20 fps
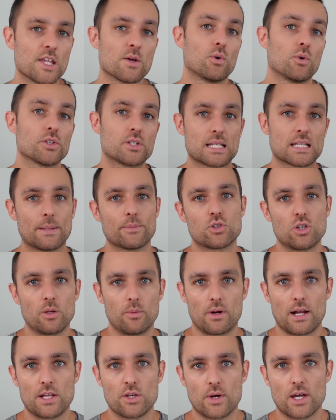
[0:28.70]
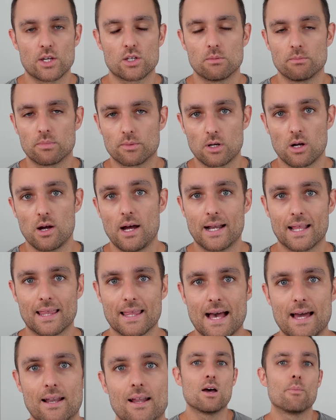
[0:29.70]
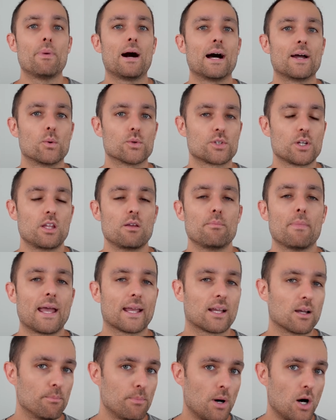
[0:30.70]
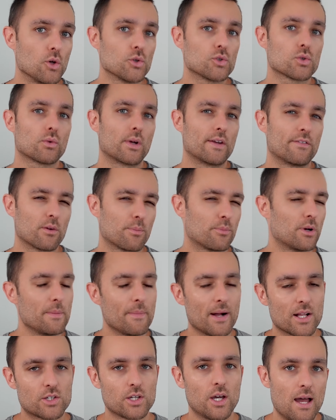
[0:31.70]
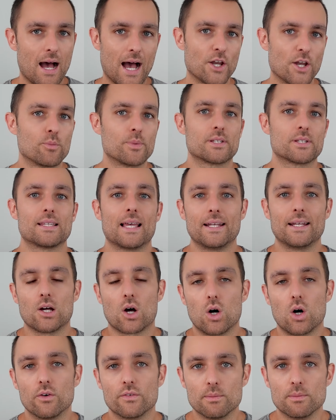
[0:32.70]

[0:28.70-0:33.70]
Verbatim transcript: There was some superannuation prior to that, but it was only made compulsory for pretty much 100% of